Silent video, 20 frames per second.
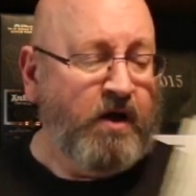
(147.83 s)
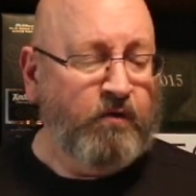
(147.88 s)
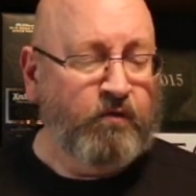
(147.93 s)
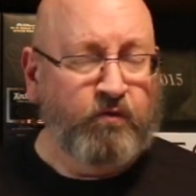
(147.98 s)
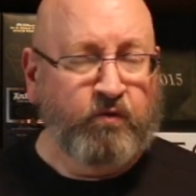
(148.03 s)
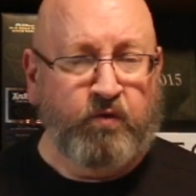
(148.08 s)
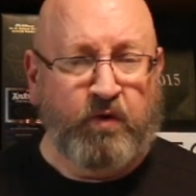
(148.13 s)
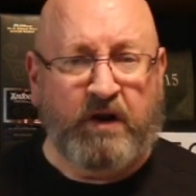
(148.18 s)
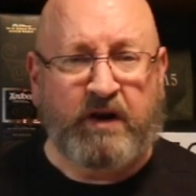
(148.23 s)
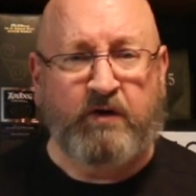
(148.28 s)

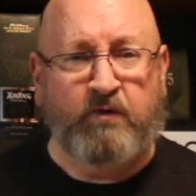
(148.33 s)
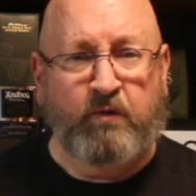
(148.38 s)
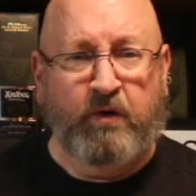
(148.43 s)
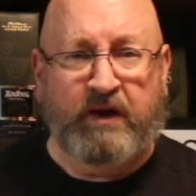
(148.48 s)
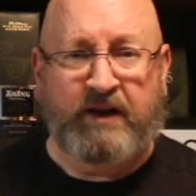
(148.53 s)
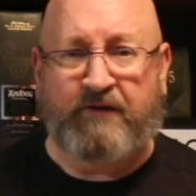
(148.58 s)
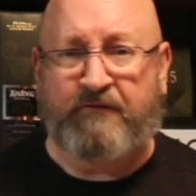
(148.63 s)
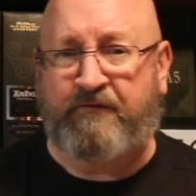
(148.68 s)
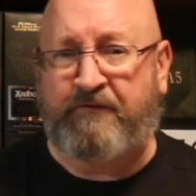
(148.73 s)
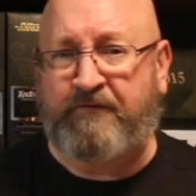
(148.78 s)
Really,
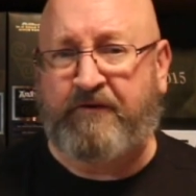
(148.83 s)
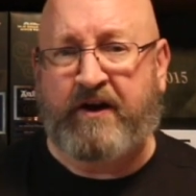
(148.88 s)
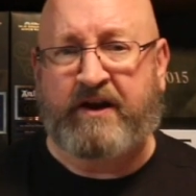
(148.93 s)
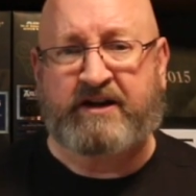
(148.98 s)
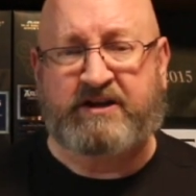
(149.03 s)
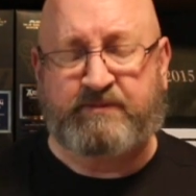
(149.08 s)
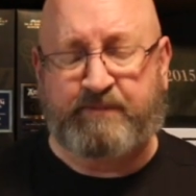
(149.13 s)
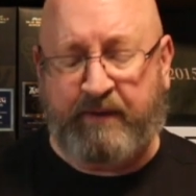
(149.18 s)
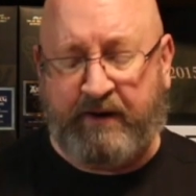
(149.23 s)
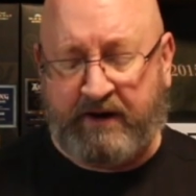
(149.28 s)
really fun
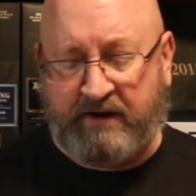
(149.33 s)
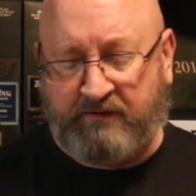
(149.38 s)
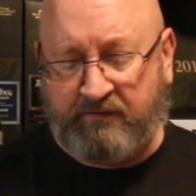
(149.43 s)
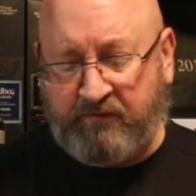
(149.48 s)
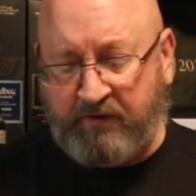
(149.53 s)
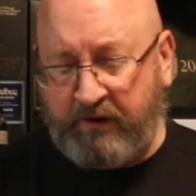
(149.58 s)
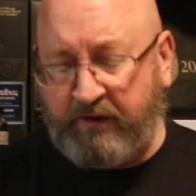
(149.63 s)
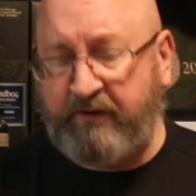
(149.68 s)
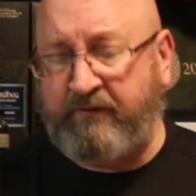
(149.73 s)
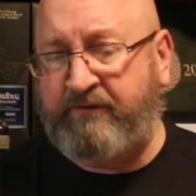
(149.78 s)
experience.
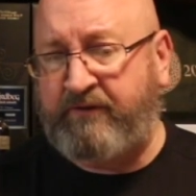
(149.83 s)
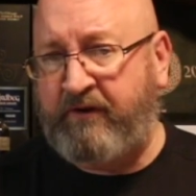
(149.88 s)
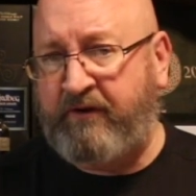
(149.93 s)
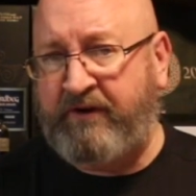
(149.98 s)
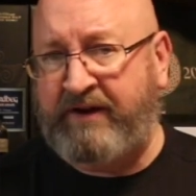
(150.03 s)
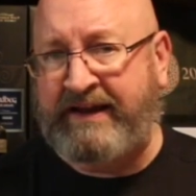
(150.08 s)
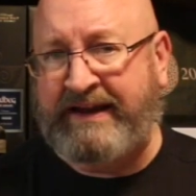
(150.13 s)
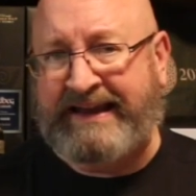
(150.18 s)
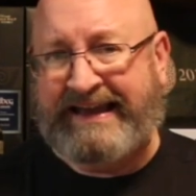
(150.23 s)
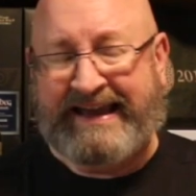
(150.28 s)
Very,
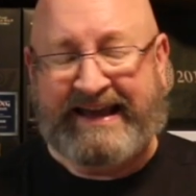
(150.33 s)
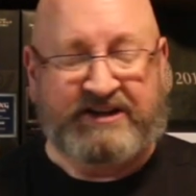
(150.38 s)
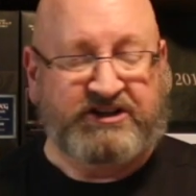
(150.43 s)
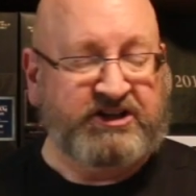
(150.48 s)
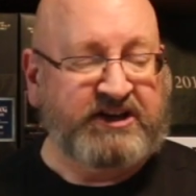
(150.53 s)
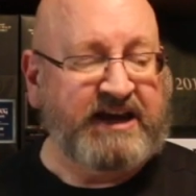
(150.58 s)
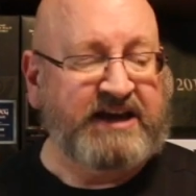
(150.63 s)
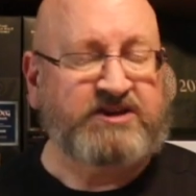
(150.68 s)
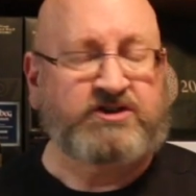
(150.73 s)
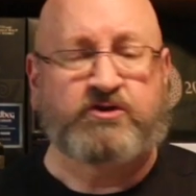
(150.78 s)
very
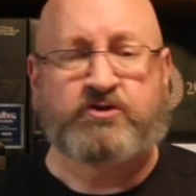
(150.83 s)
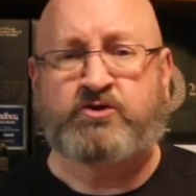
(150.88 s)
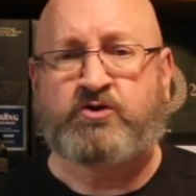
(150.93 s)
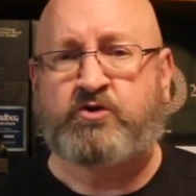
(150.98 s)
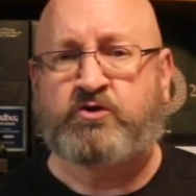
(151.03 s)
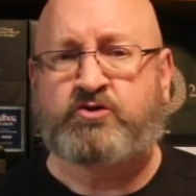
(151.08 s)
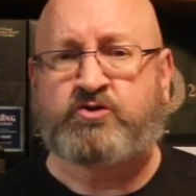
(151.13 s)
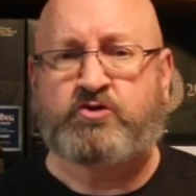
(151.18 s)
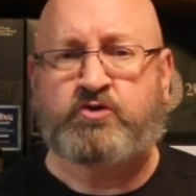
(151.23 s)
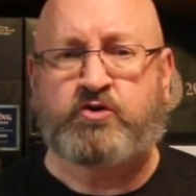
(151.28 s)
educational.
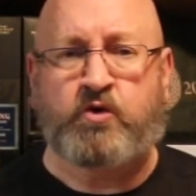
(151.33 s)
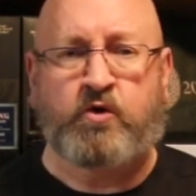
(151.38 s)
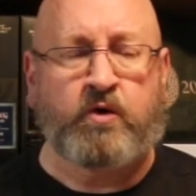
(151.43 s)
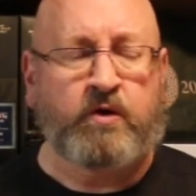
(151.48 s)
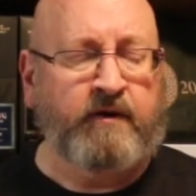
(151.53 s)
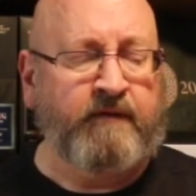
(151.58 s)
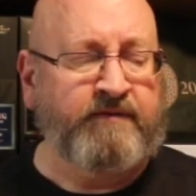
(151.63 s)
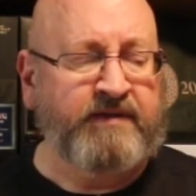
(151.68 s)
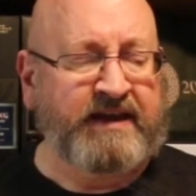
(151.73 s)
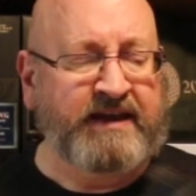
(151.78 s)
Do a
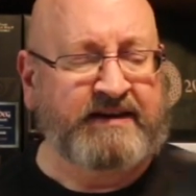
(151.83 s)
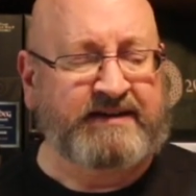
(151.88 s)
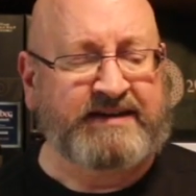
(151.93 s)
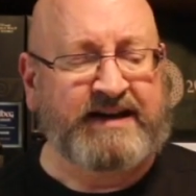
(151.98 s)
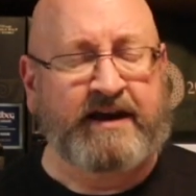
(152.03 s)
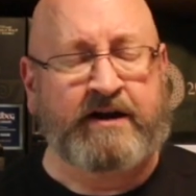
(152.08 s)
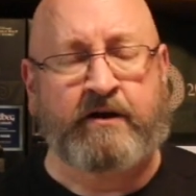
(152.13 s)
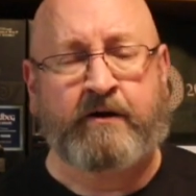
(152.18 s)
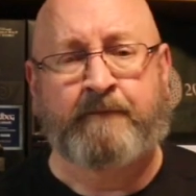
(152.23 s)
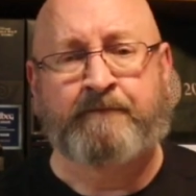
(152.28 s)
tour of the
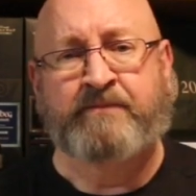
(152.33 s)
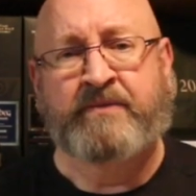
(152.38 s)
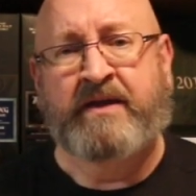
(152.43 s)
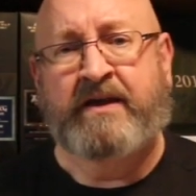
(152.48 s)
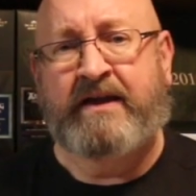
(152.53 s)
entire